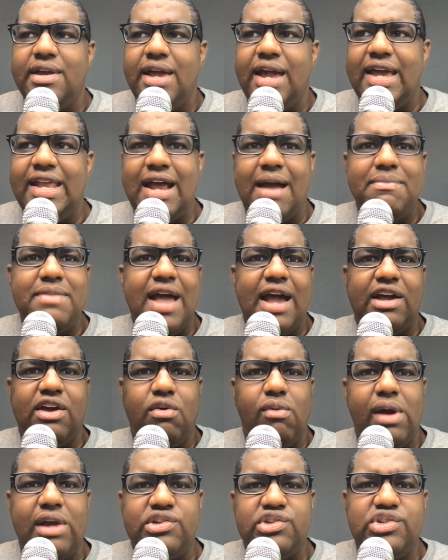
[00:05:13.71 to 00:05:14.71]
And I'm not
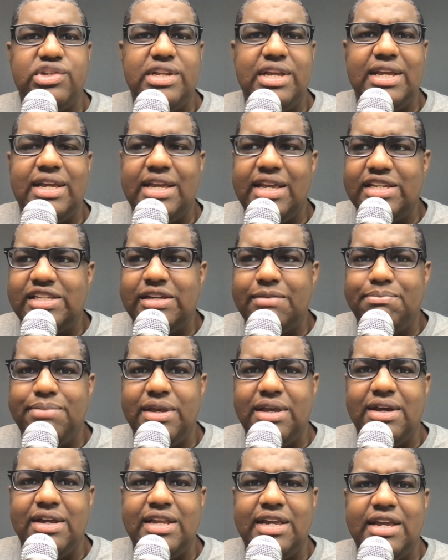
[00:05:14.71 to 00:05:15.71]
questioning his
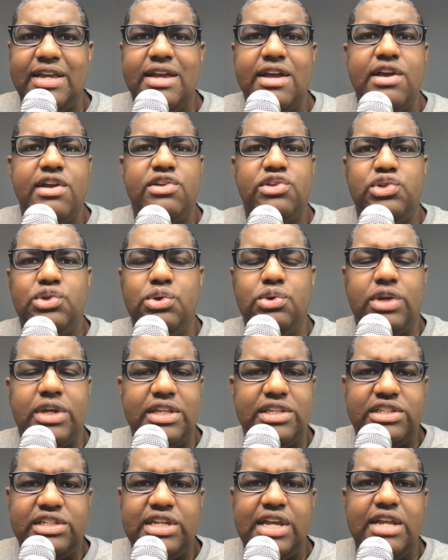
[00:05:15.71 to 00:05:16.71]
ability to
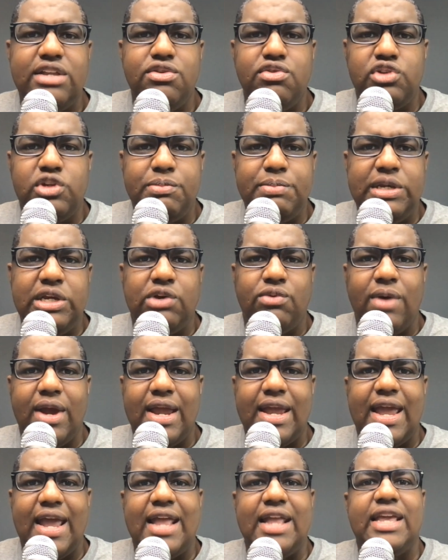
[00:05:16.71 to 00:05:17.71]
continue to be
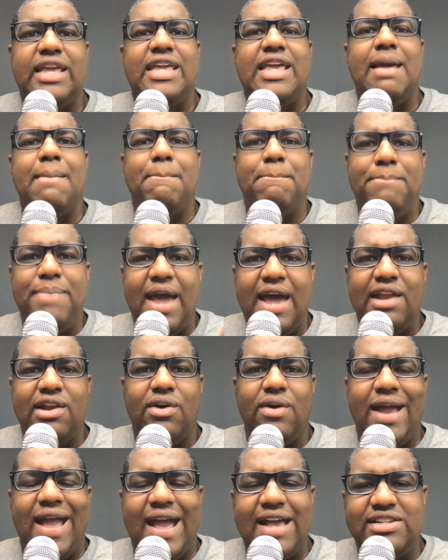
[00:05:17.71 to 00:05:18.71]
great and get
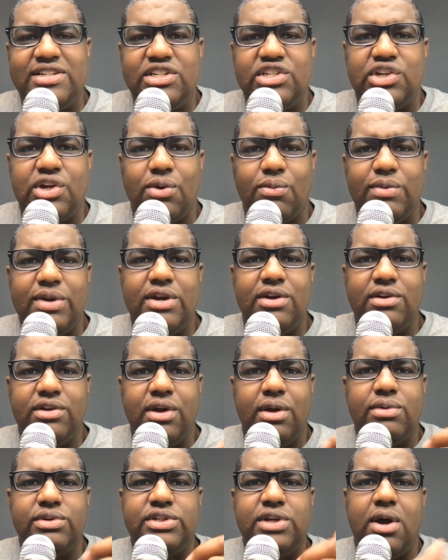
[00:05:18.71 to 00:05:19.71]
better as his career
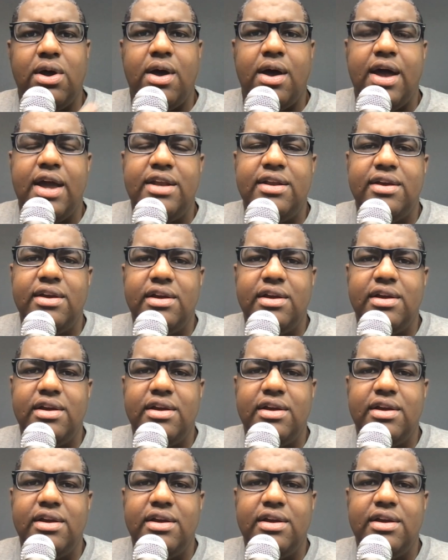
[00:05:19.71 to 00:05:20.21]
goes on.